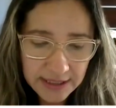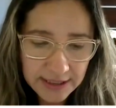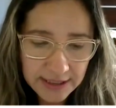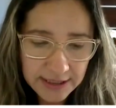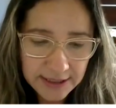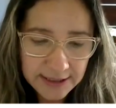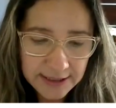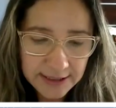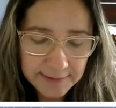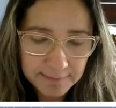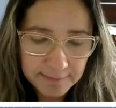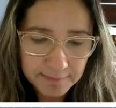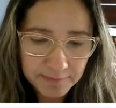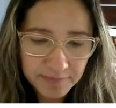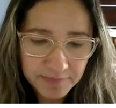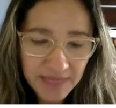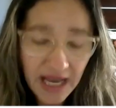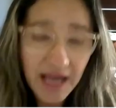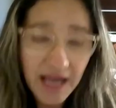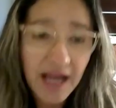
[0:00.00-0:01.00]

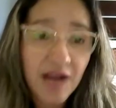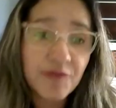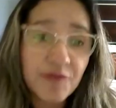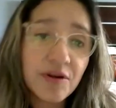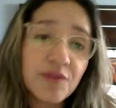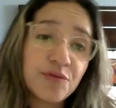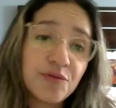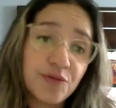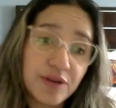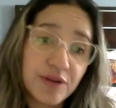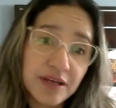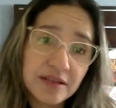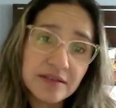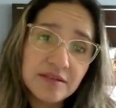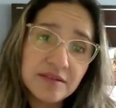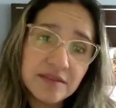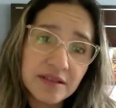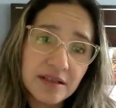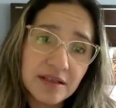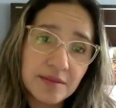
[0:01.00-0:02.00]
I have a
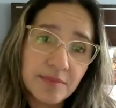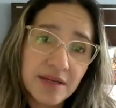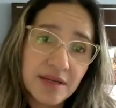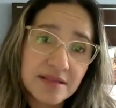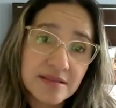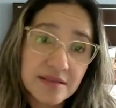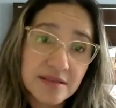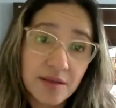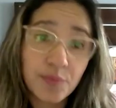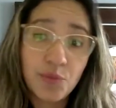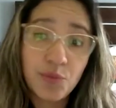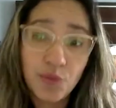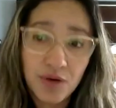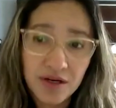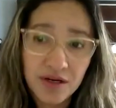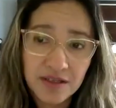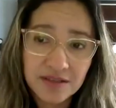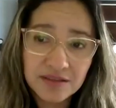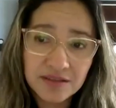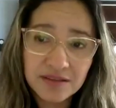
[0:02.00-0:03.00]
fail in my step
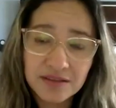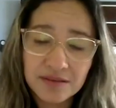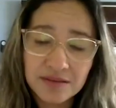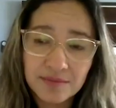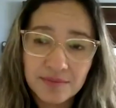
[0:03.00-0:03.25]
one